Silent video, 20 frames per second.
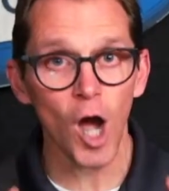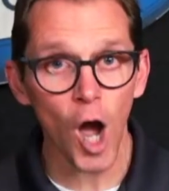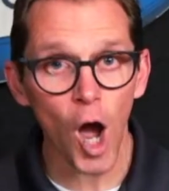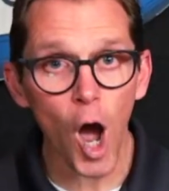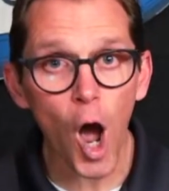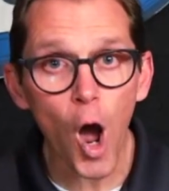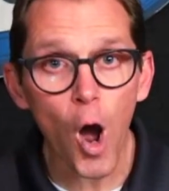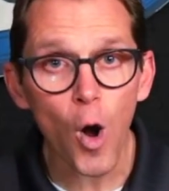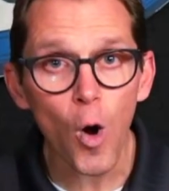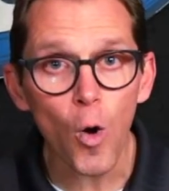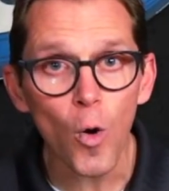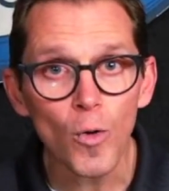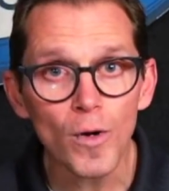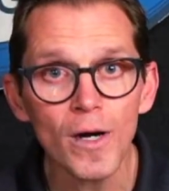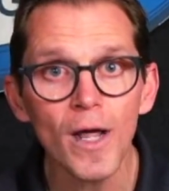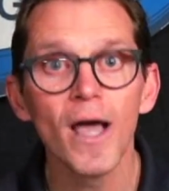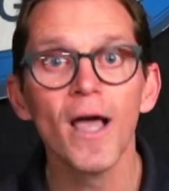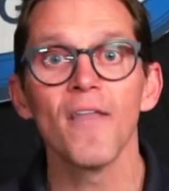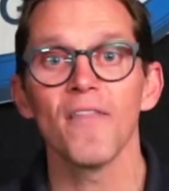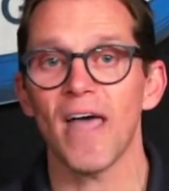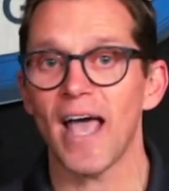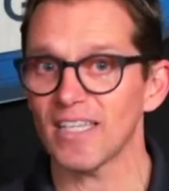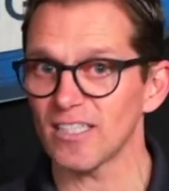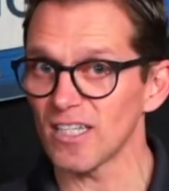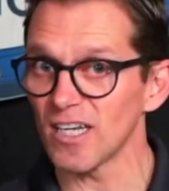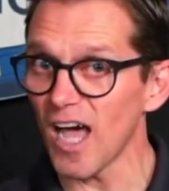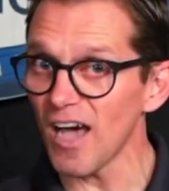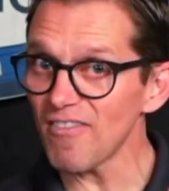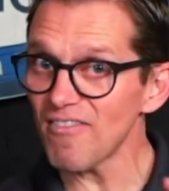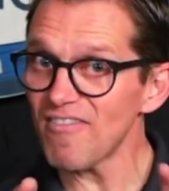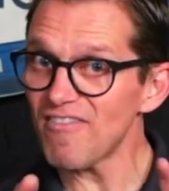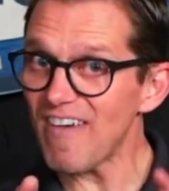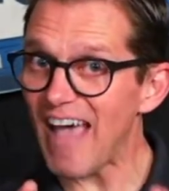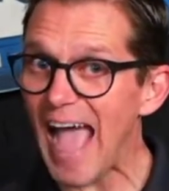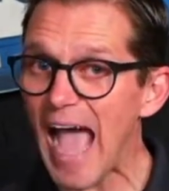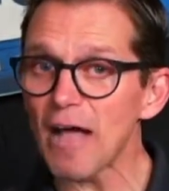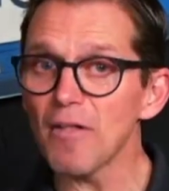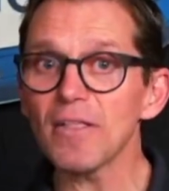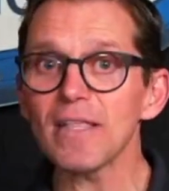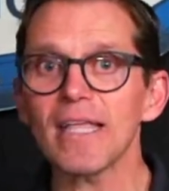hone that has enough
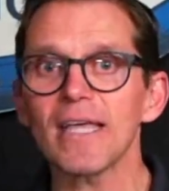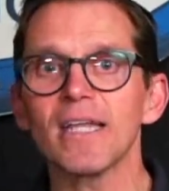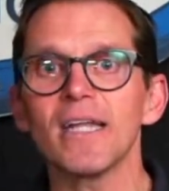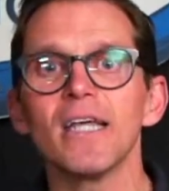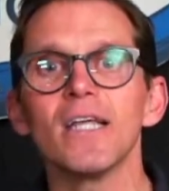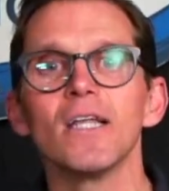valley in